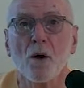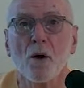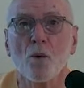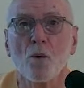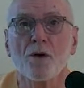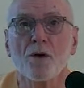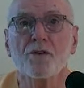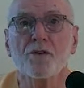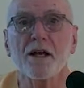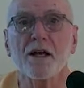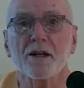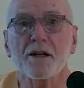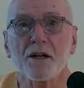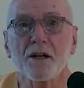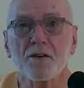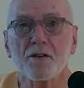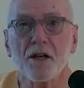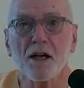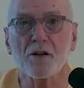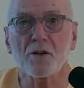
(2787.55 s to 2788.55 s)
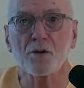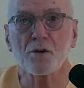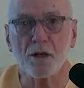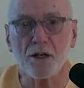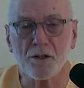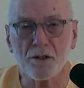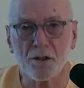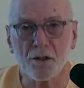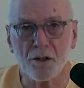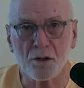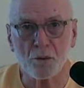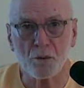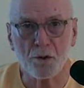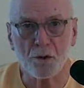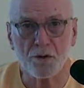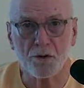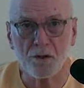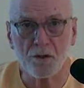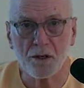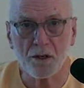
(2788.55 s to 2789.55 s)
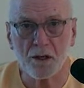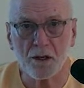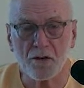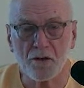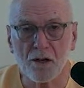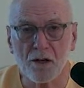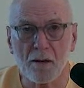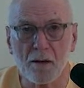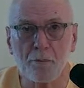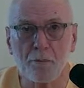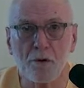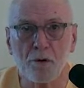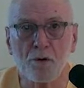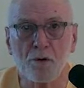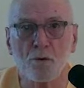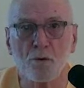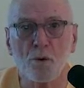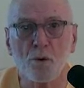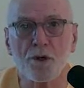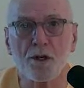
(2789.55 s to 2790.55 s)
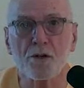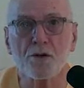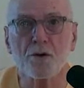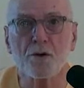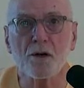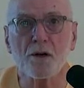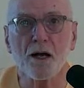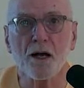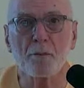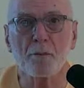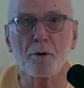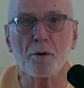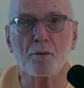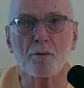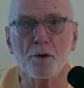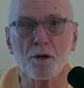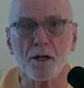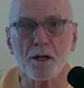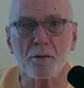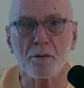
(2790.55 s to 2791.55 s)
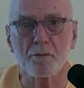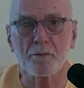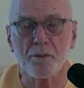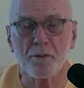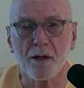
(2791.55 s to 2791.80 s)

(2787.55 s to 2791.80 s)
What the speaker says: Was that an exaggeration? Was it an example of Oriental hyperbole?